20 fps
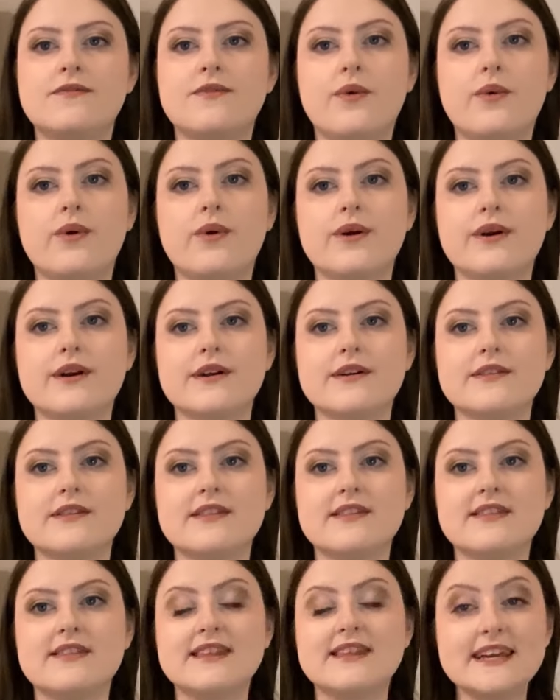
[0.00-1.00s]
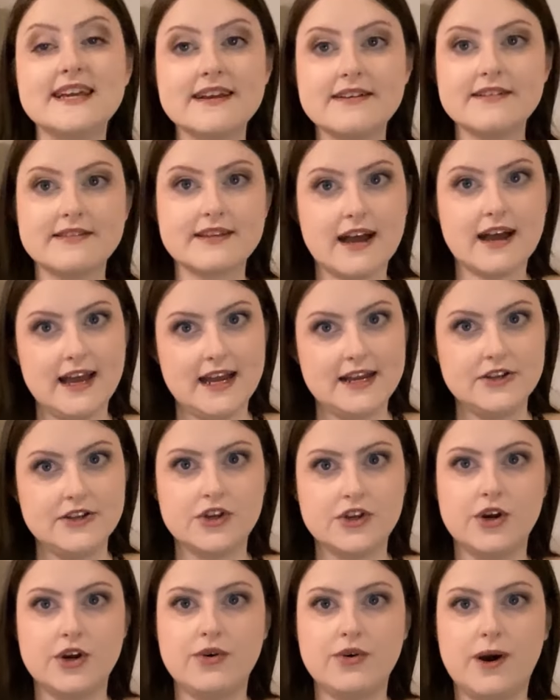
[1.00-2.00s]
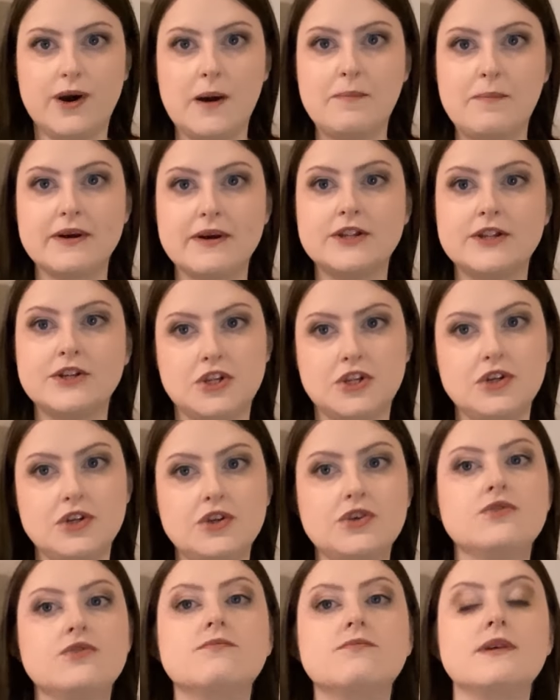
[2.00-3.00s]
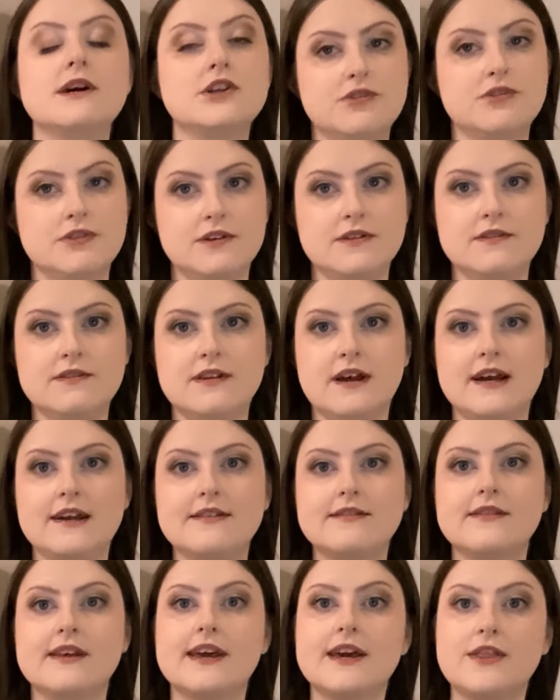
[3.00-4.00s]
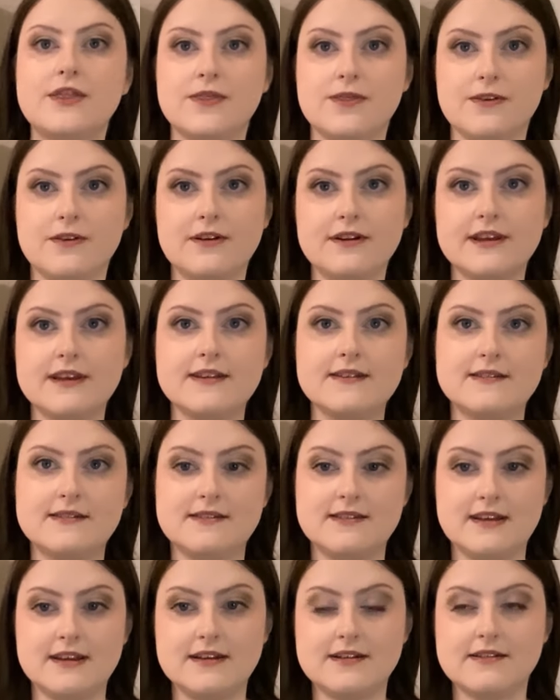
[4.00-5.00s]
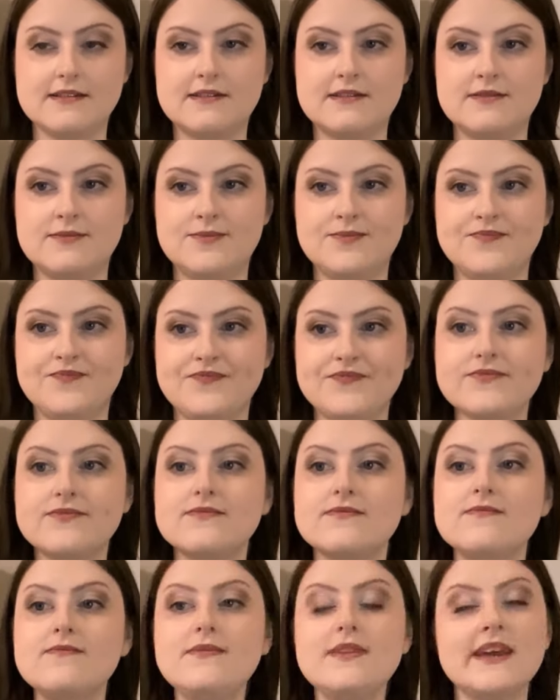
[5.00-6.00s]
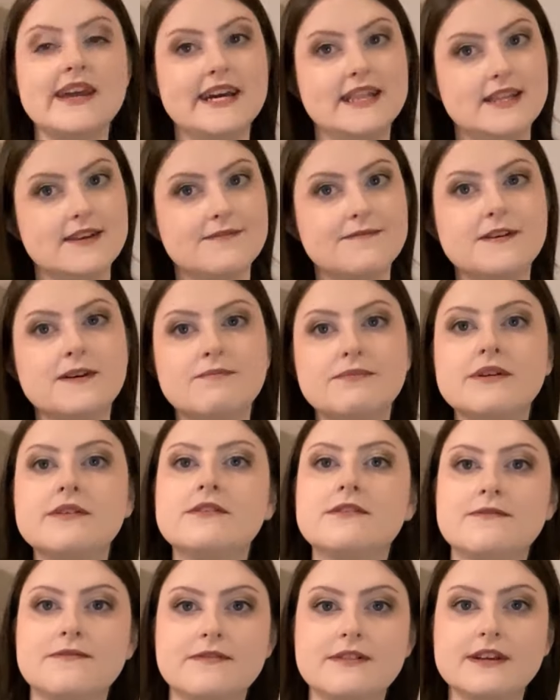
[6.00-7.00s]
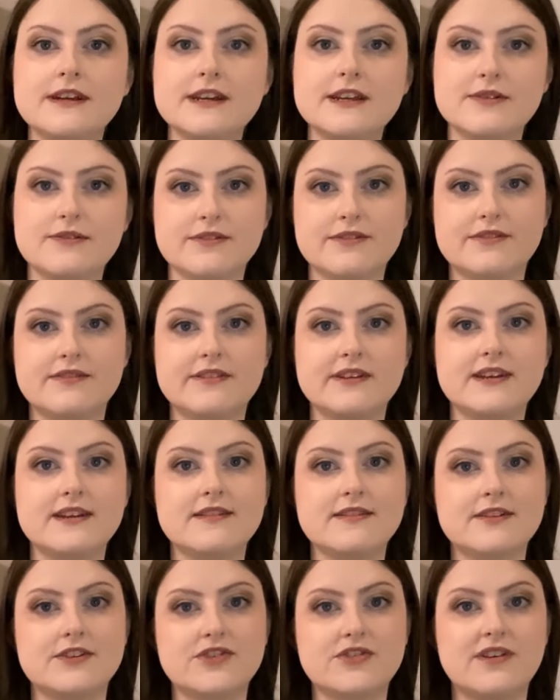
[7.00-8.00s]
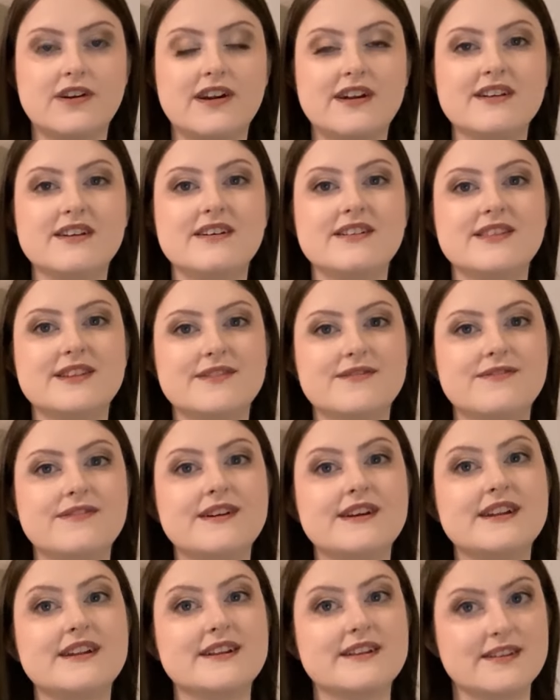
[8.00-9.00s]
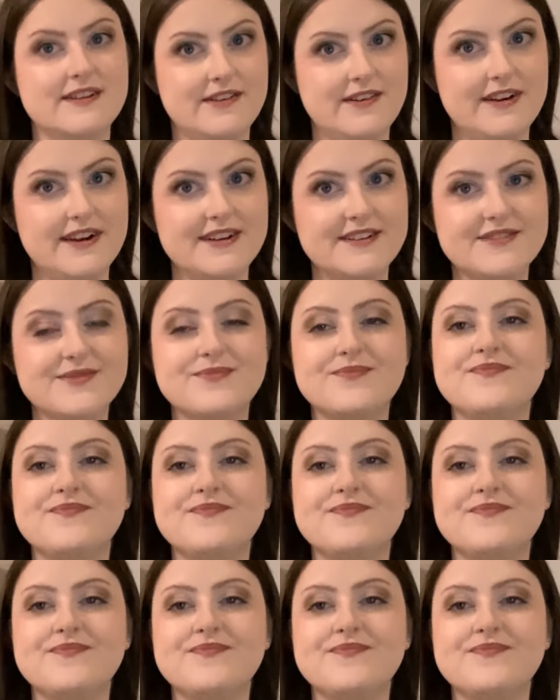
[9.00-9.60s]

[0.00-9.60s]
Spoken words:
For these, I had to go up to my true to size, a 36. And they fit beautifully. You'll see in the try on, they fit great.